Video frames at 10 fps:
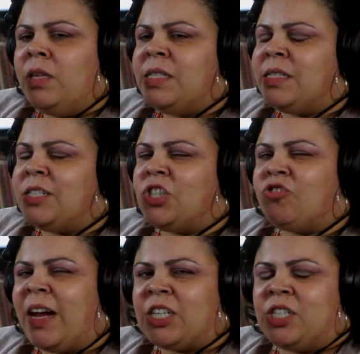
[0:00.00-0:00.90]
these
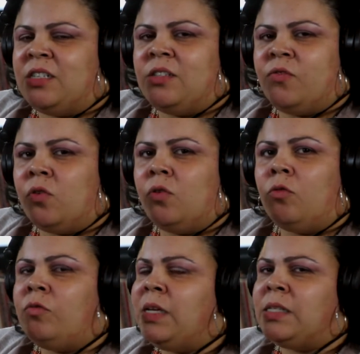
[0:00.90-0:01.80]
distractions for
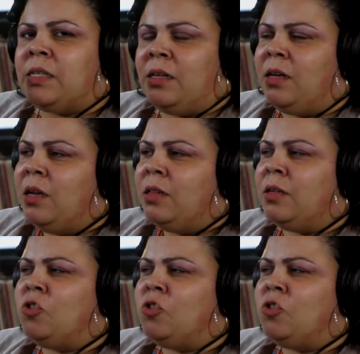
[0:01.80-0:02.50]
no reason.